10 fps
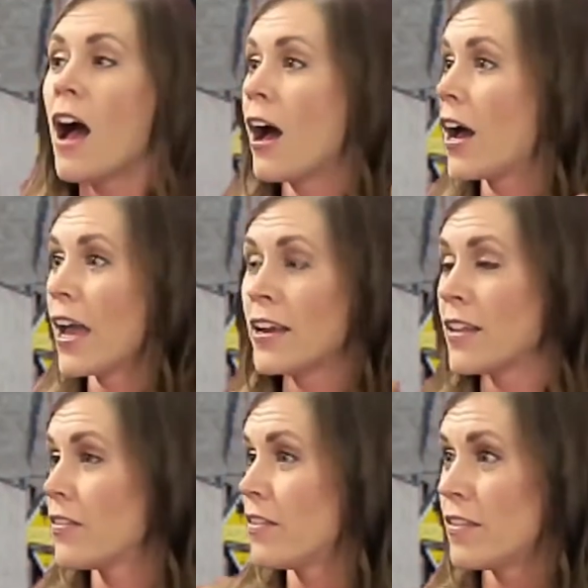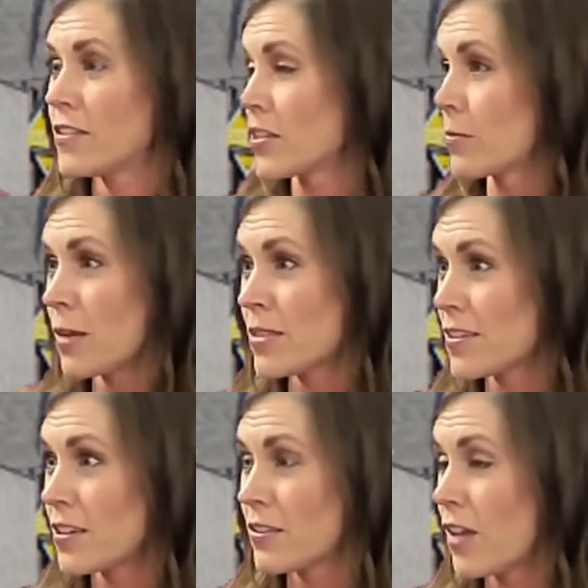Uh, and it, sometimes
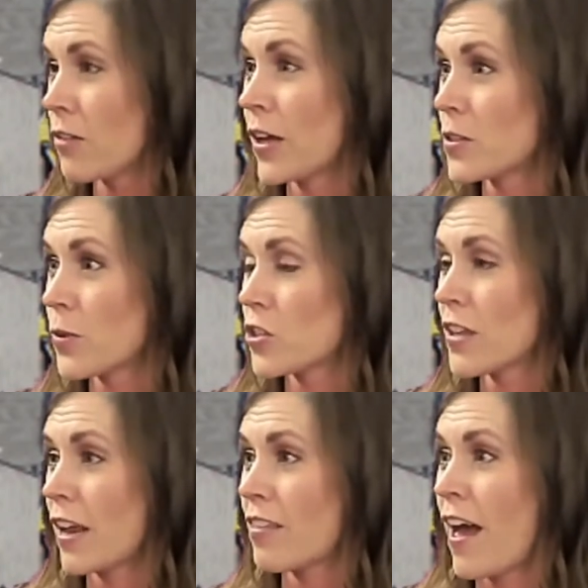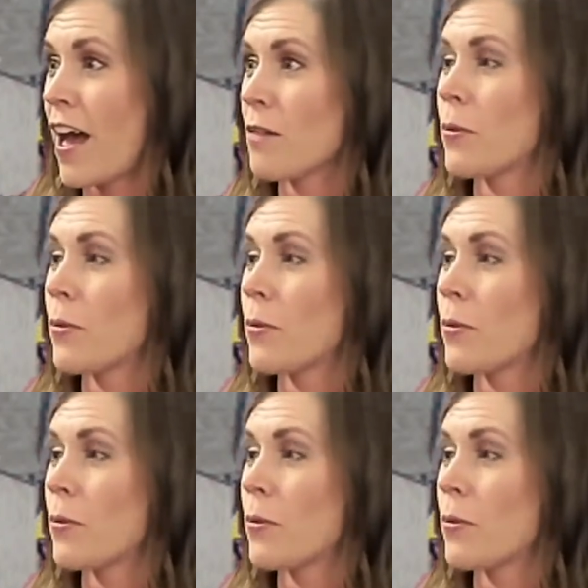it's a, a light switch like that,